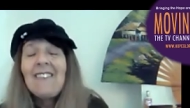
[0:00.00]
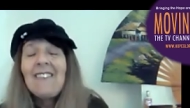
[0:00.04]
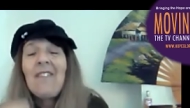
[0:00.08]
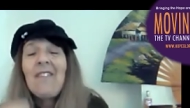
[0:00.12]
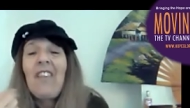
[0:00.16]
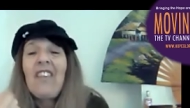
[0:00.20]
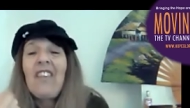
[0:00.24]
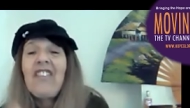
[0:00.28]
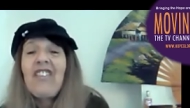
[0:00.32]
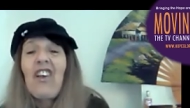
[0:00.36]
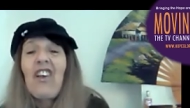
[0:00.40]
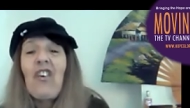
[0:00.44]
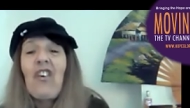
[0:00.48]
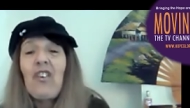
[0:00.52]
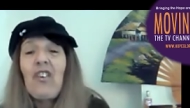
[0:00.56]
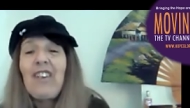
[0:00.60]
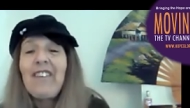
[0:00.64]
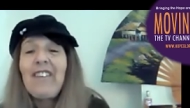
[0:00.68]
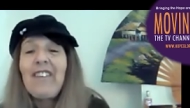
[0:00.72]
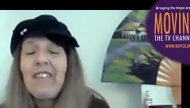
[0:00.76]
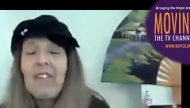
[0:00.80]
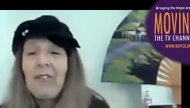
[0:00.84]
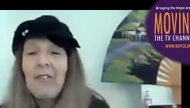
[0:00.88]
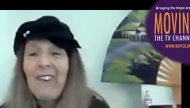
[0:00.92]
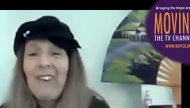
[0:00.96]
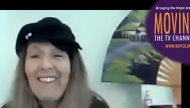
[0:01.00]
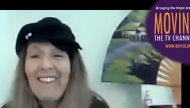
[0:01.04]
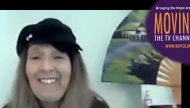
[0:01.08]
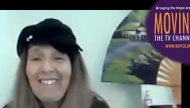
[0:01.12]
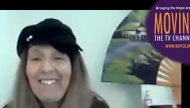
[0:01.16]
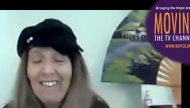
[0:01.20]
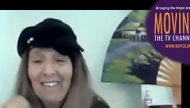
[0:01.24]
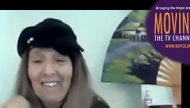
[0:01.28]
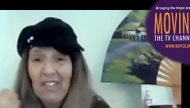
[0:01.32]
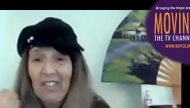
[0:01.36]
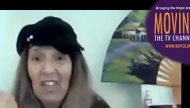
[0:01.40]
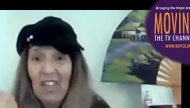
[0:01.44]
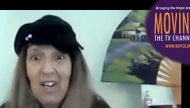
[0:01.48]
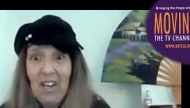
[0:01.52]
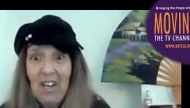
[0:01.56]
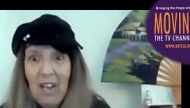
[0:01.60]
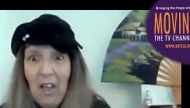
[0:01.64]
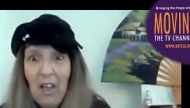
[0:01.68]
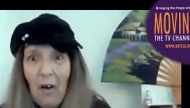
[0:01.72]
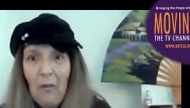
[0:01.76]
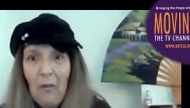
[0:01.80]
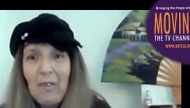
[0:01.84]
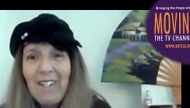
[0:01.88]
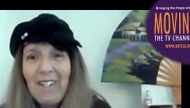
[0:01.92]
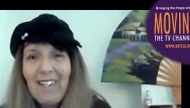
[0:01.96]
The soul isn't raging. The
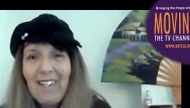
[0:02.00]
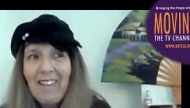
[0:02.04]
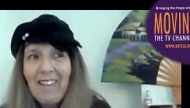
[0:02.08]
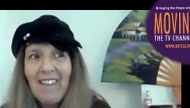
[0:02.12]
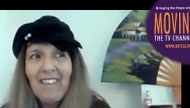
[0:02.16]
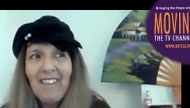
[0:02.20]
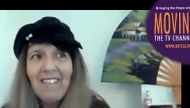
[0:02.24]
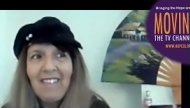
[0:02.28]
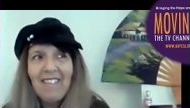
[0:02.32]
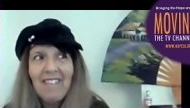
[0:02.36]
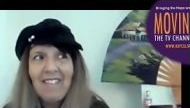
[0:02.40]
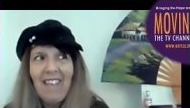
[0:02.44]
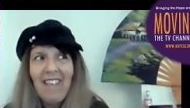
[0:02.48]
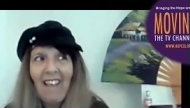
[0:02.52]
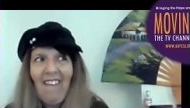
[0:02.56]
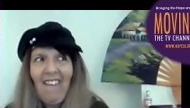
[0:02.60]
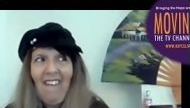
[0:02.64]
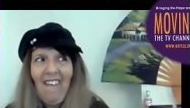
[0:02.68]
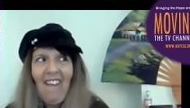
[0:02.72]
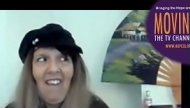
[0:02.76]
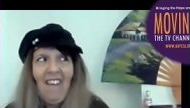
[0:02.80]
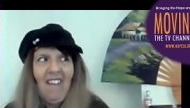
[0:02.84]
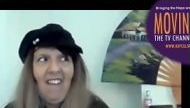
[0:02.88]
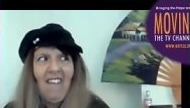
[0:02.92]
loneliness, the...